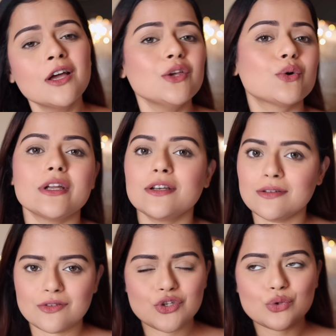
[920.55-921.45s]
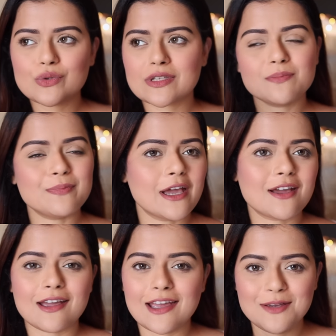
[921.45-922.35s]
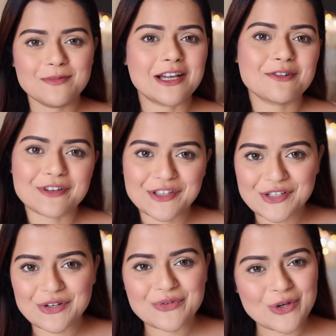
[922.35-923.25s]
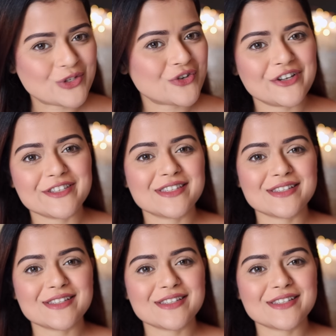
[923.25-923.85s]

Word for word: You can choose and pick any makeup fixer of your choice.